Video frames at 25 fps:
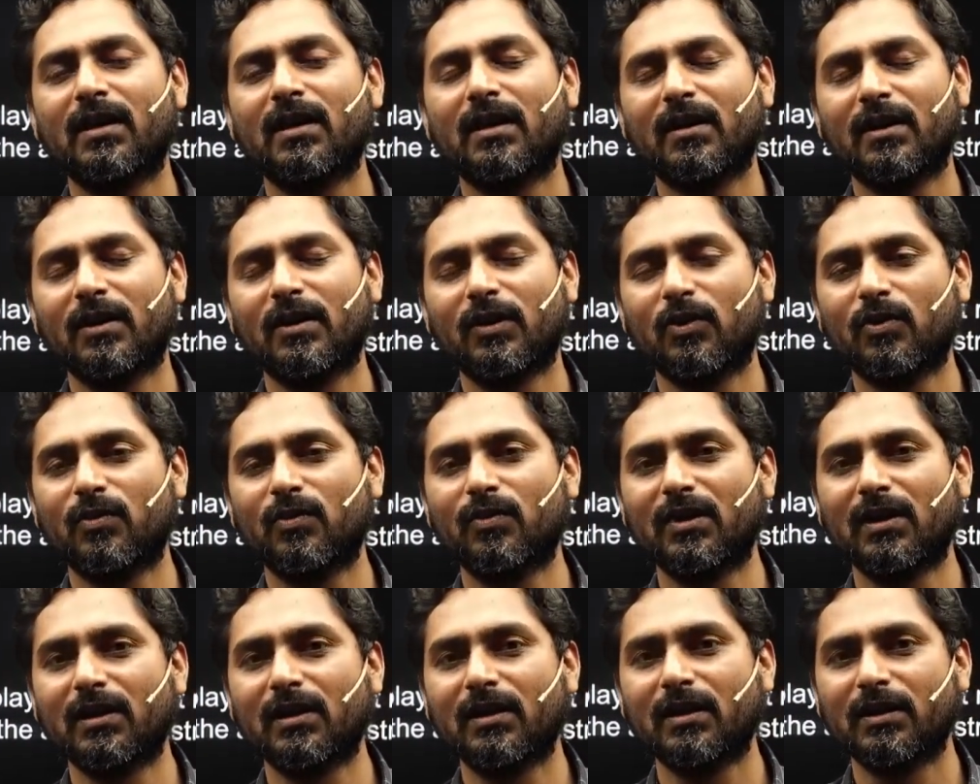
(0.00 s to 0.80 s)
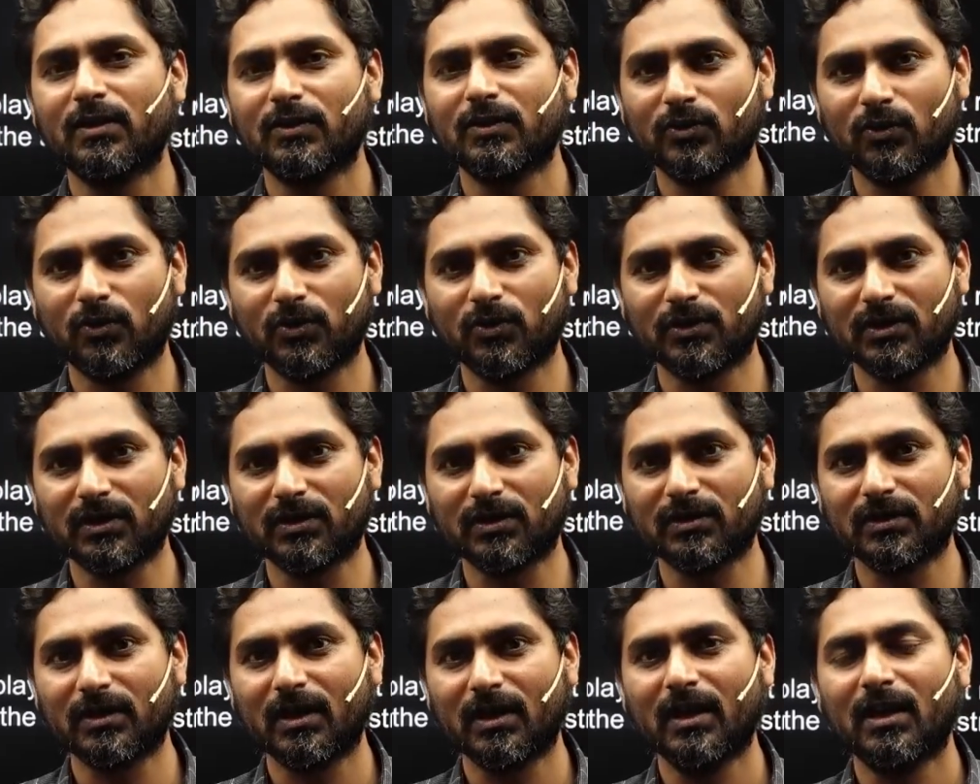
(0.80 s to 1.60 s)
renewable
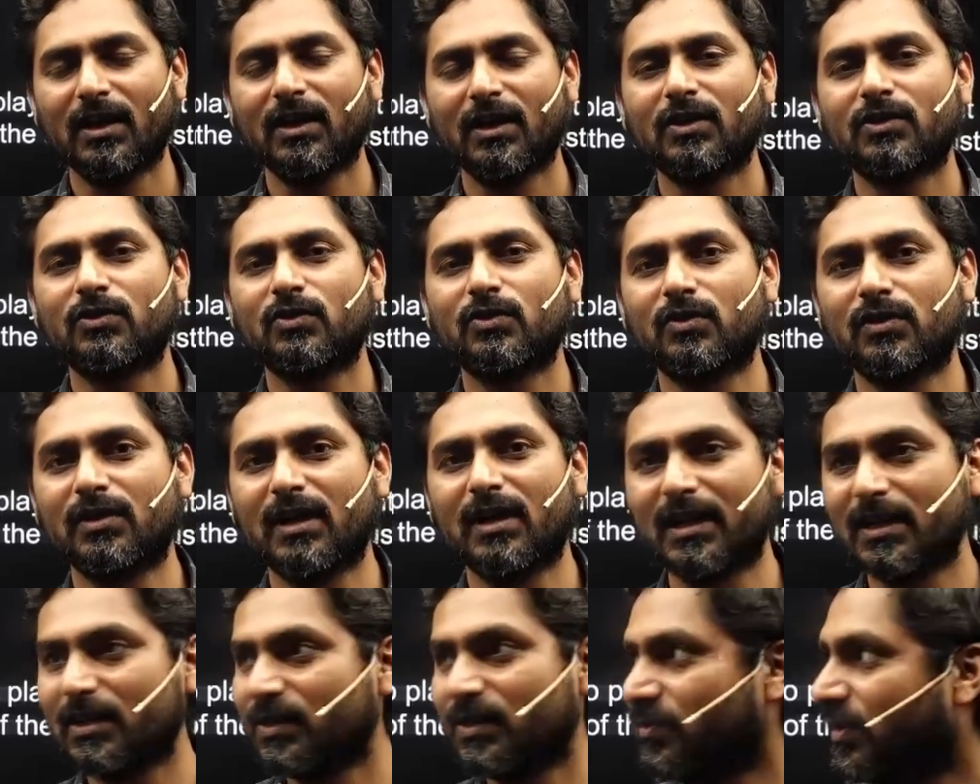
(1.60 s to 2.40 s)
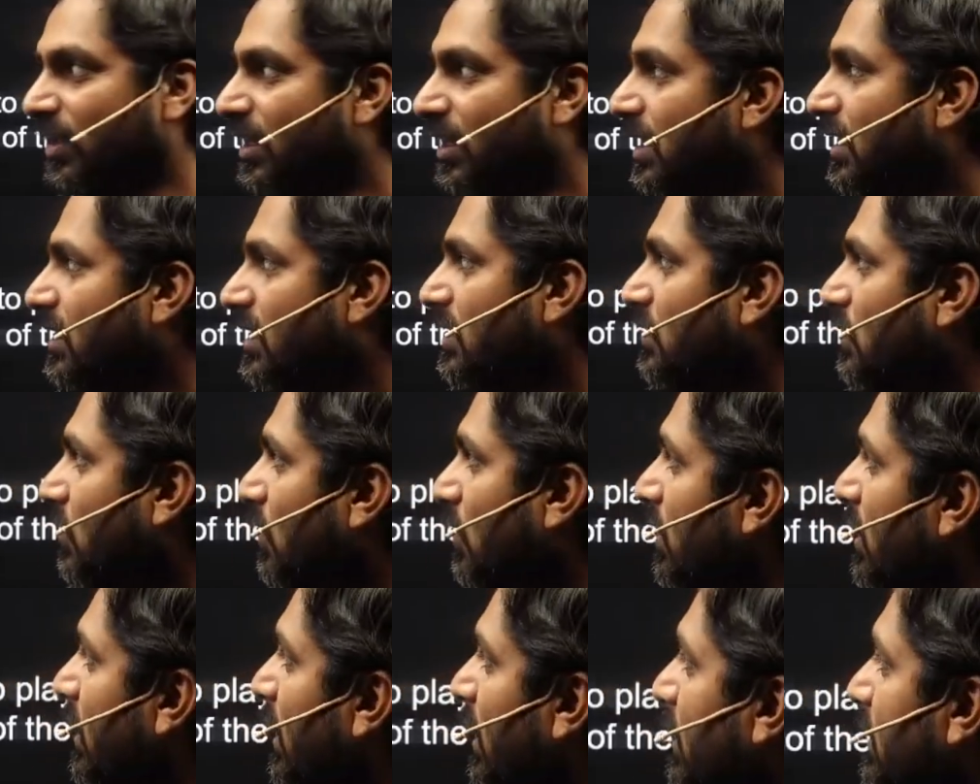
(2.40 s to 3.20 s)
sources. So that is why it is
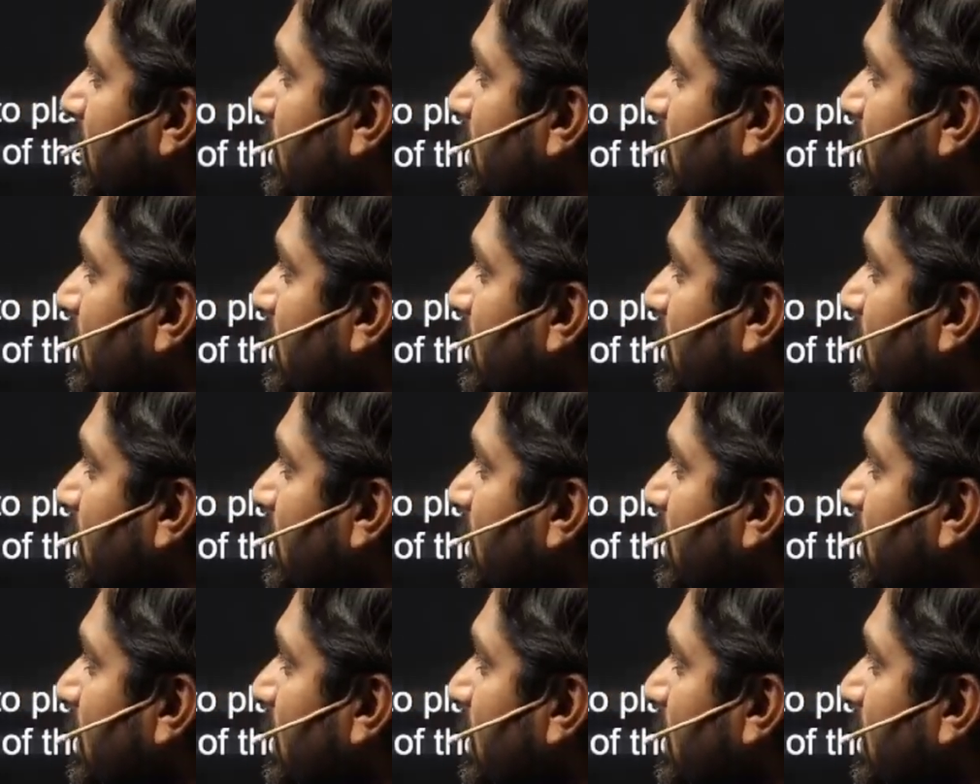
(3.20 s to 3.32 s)
called as